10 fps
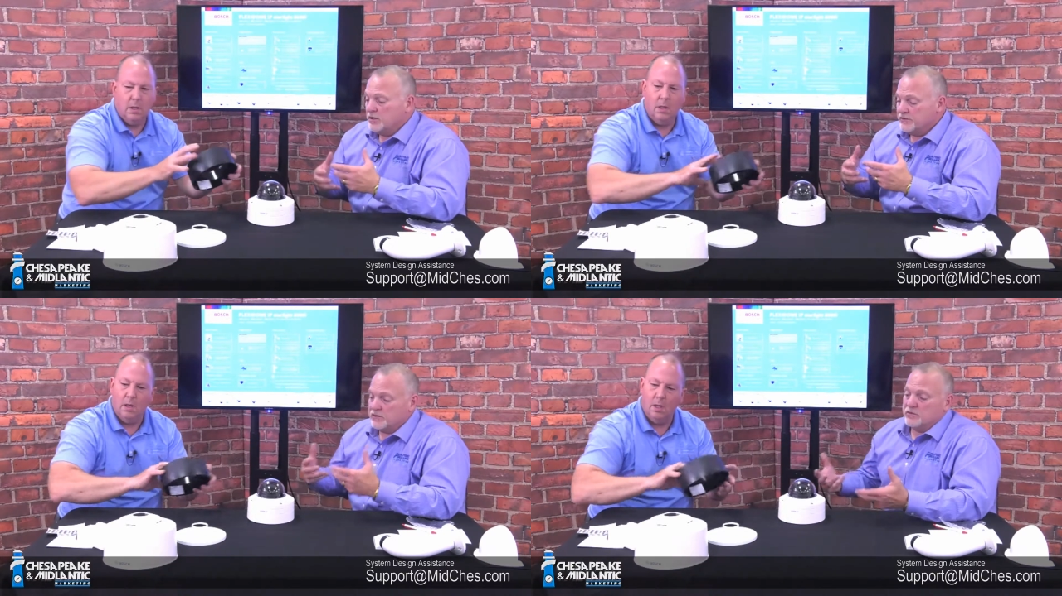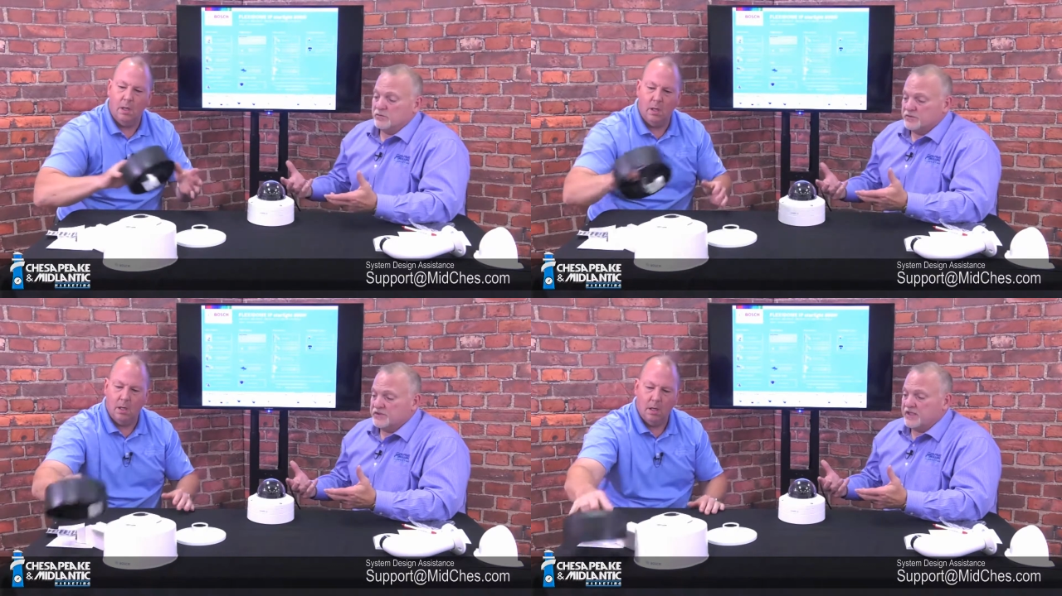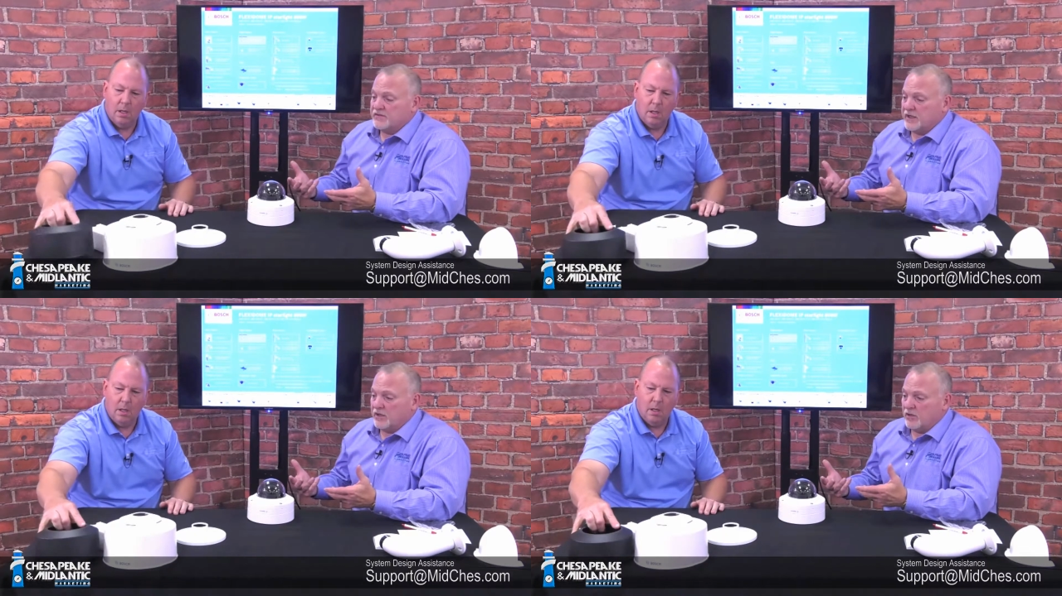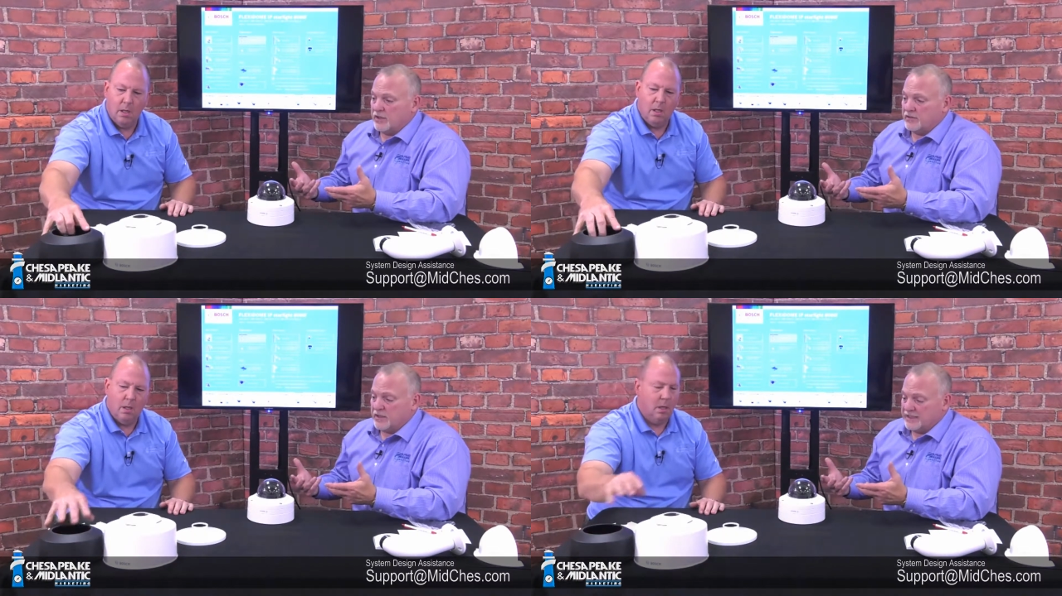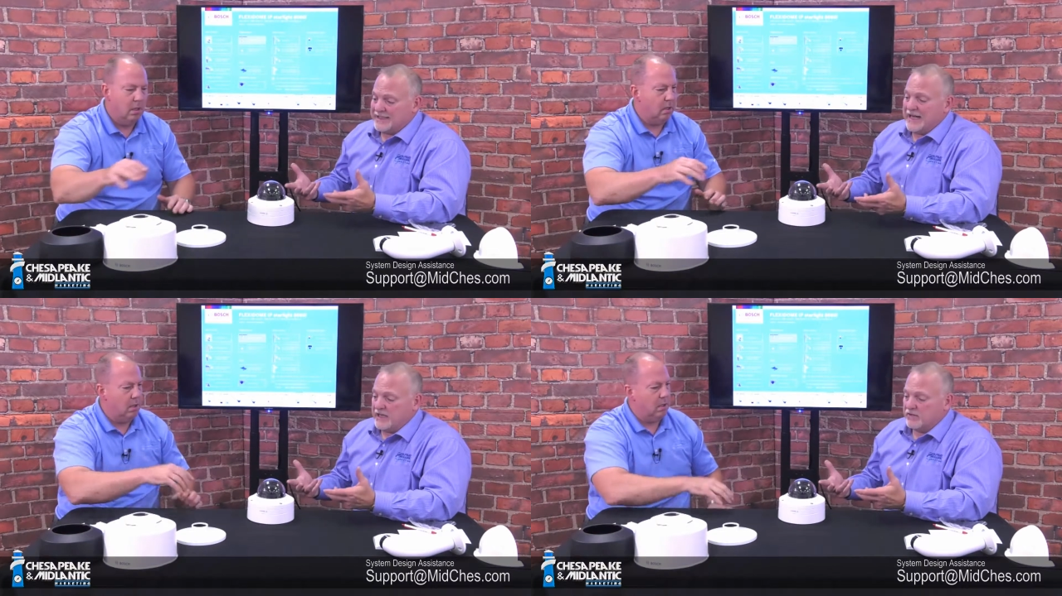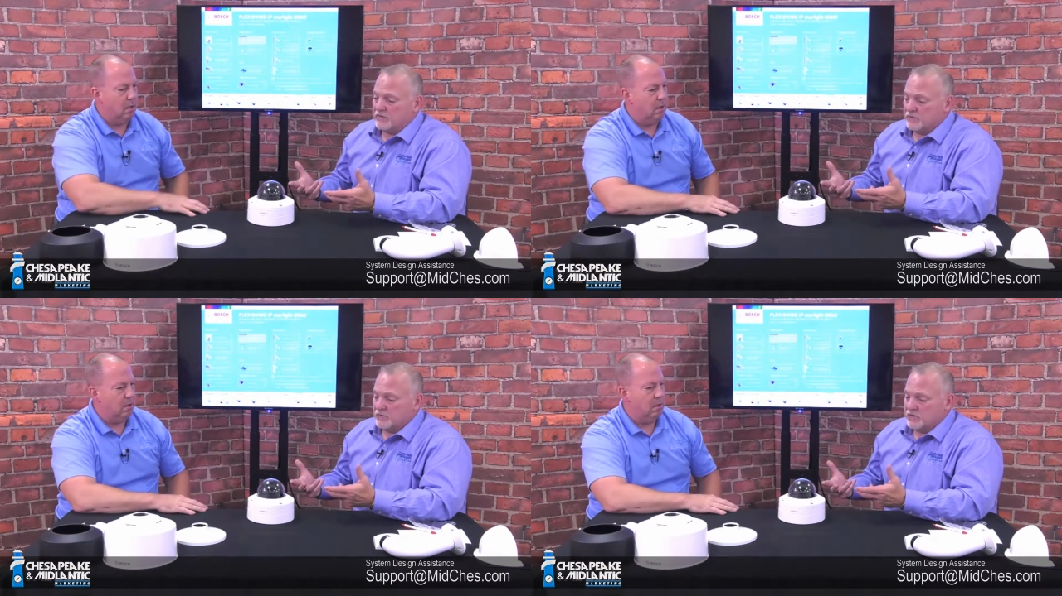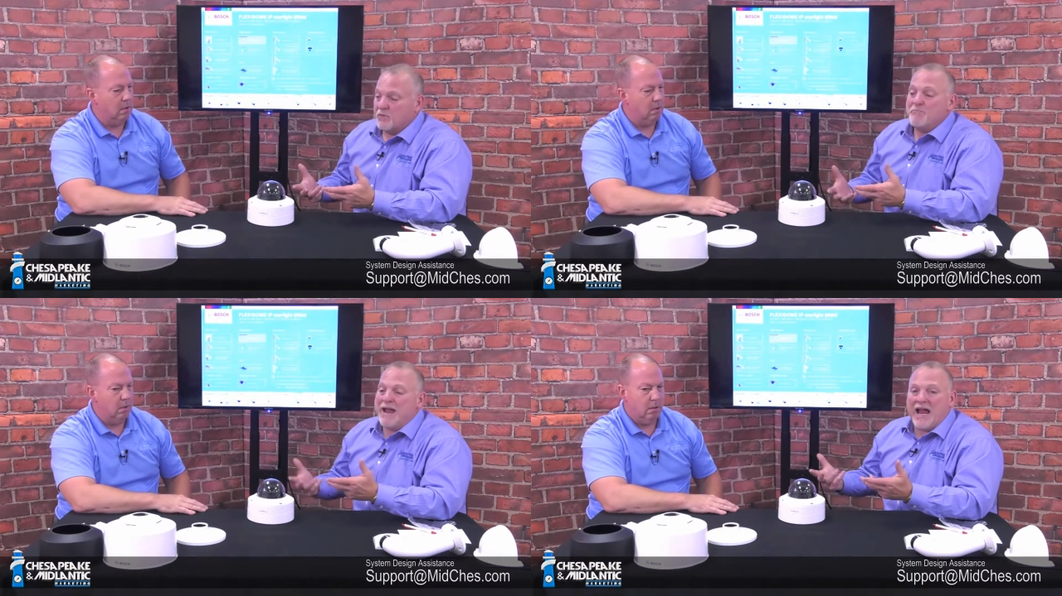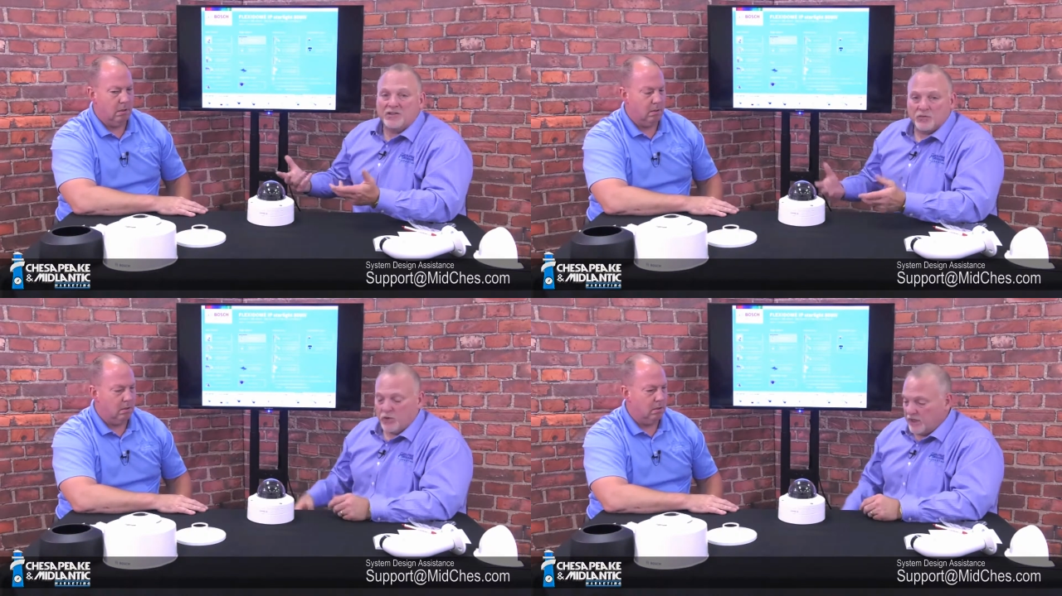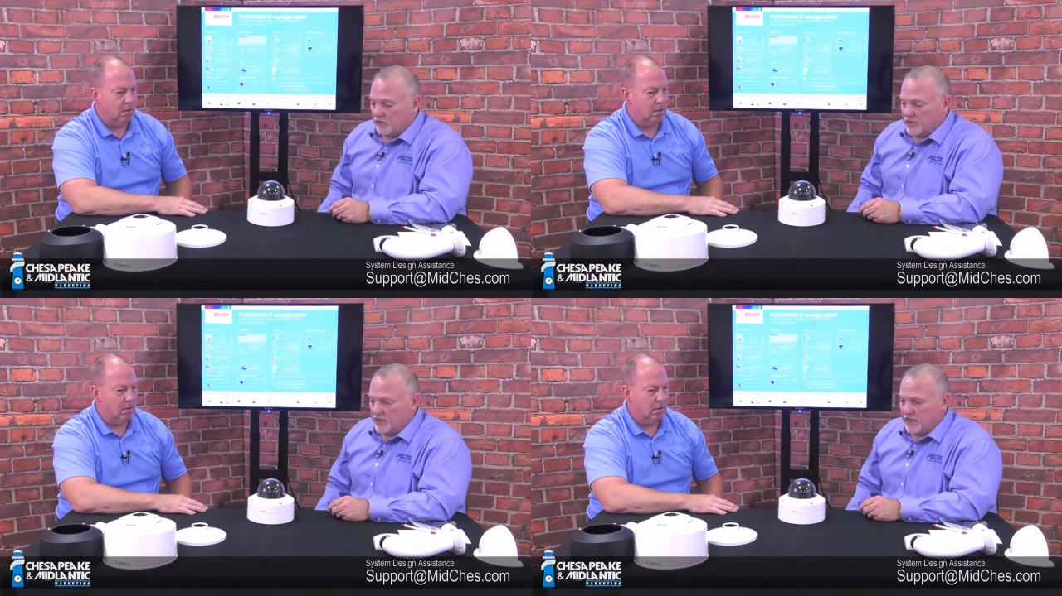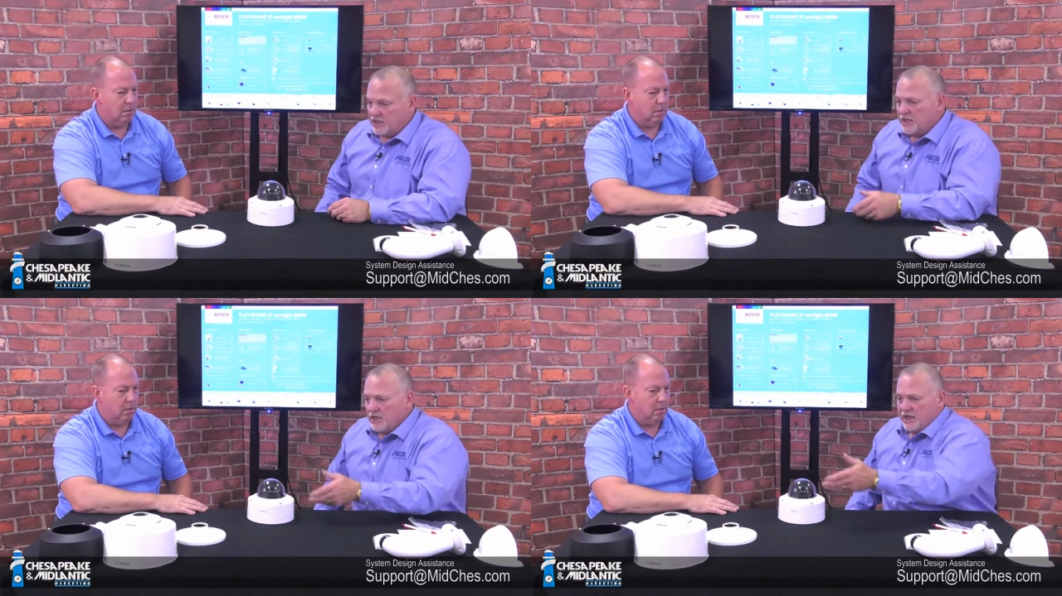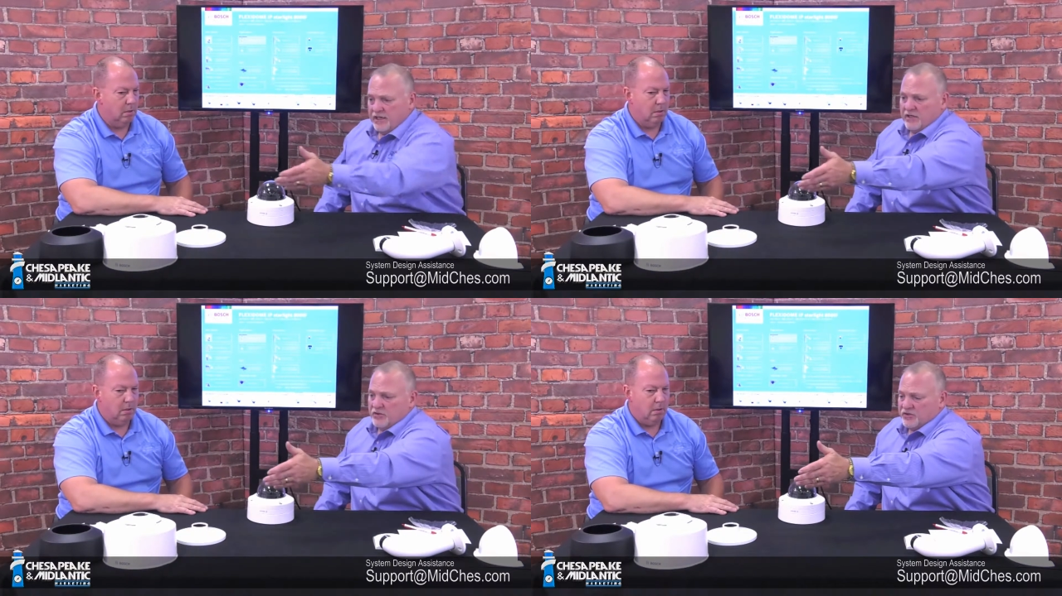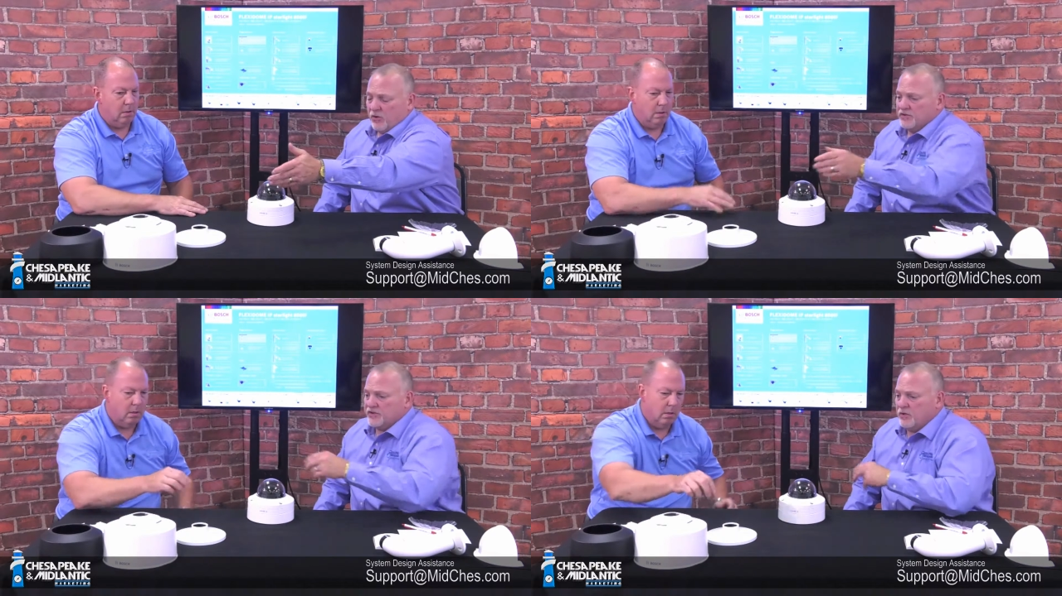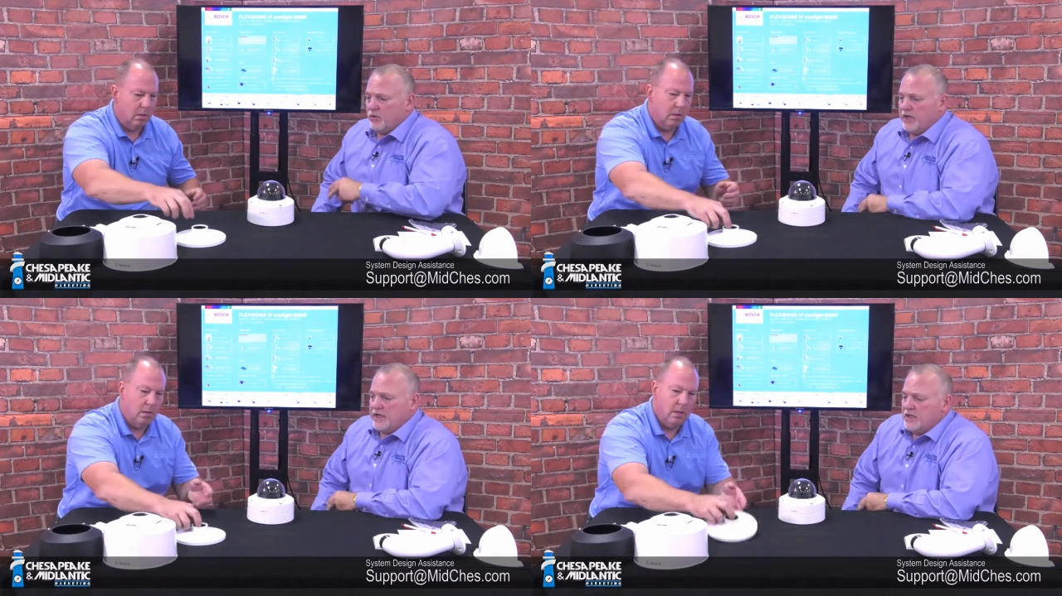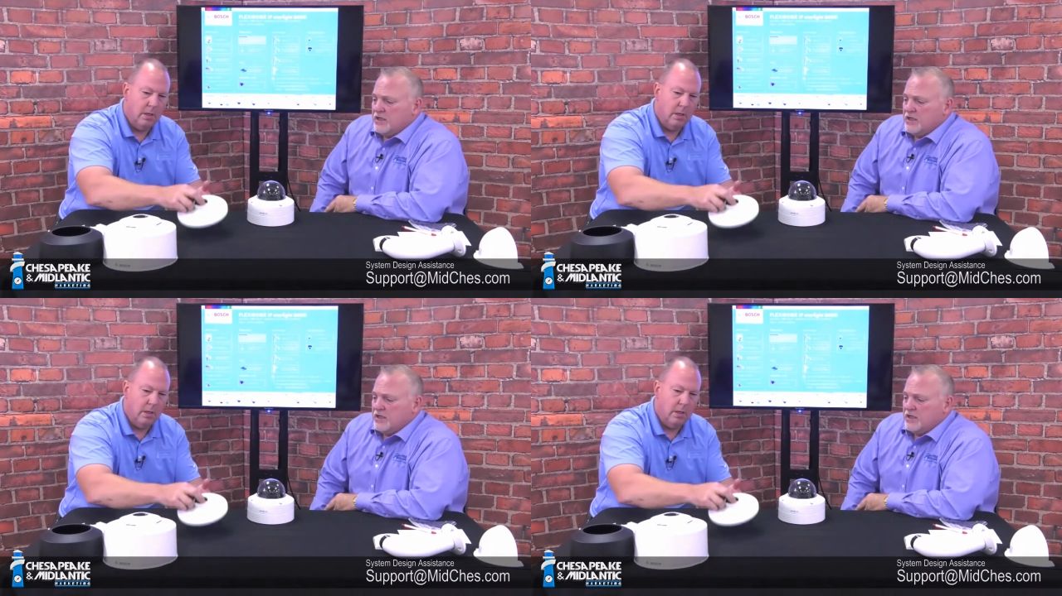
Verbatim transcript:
Speaker 1: to sit there and, and get it to match whatever you need. And then there's also a